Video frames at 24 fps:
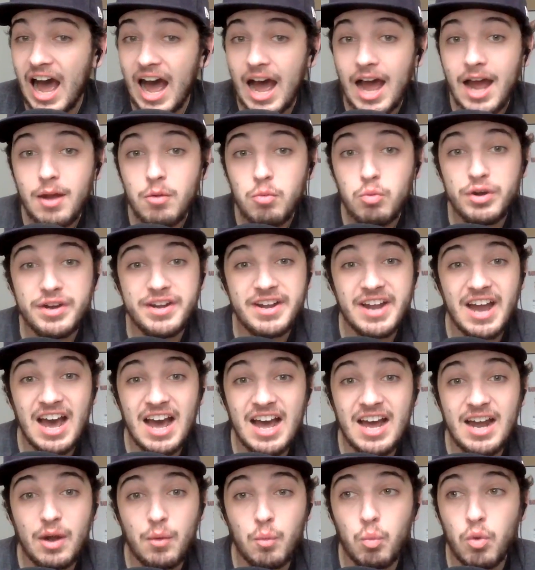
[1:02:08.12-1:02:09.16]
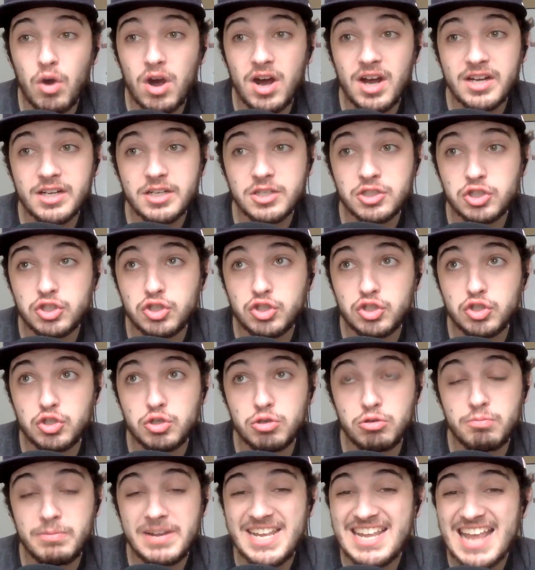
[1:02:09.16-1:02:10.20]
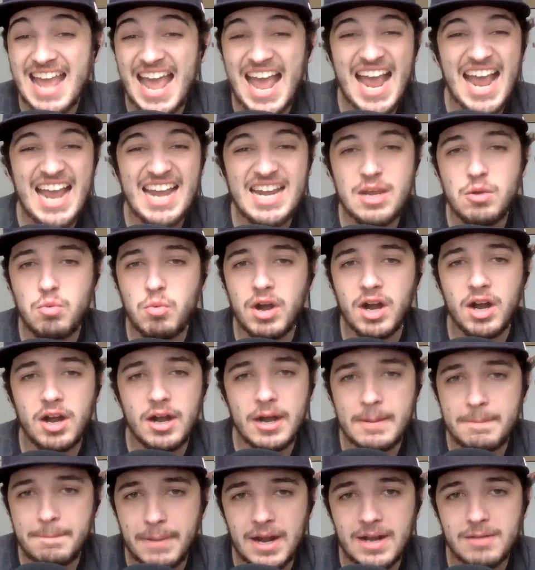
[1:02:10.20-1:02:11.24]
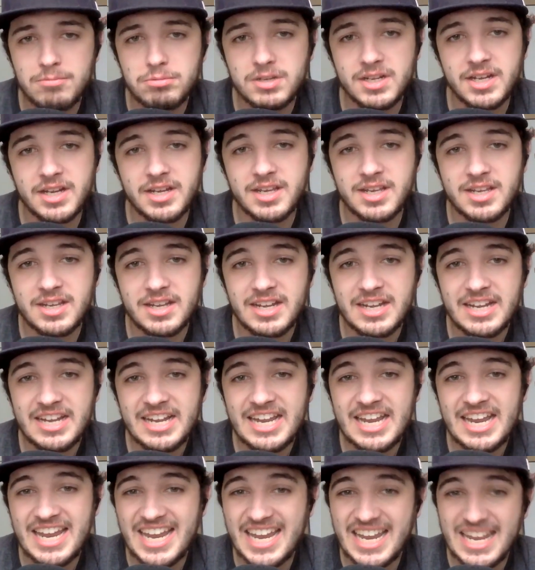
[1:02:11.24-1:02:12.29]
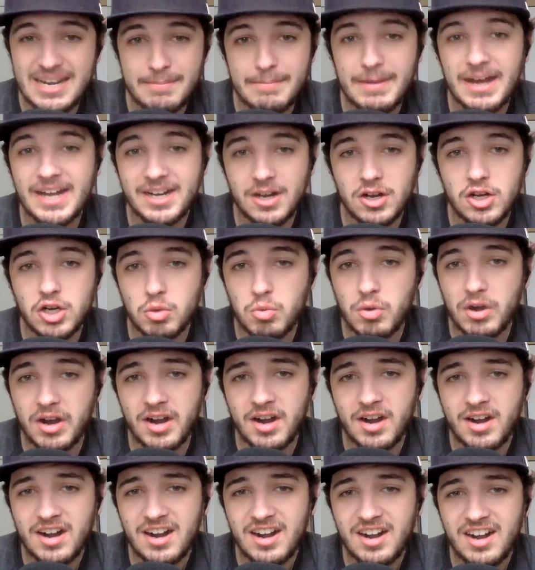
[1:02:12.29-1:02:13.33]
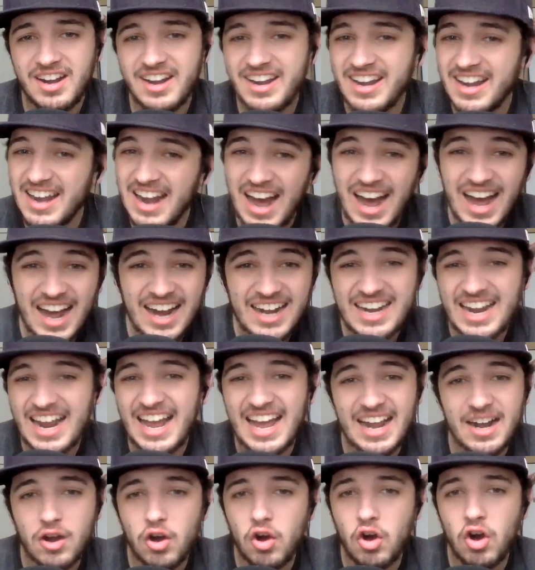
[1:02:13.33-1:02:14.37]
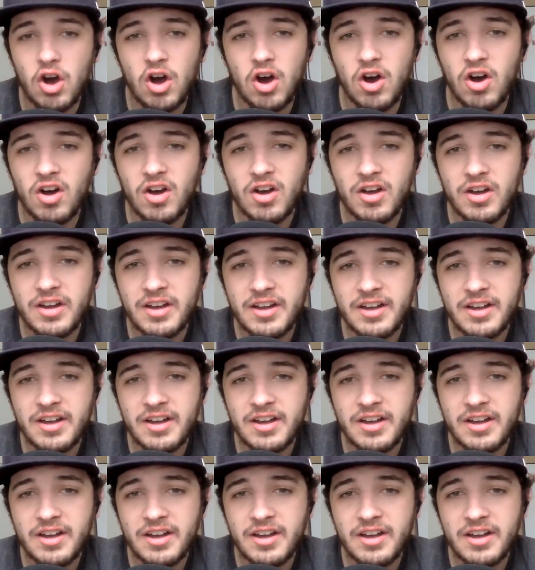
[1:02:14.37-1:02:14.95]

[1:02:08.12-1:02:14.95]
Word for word: I would not want to be anywhere in public in my underwear. Not at all.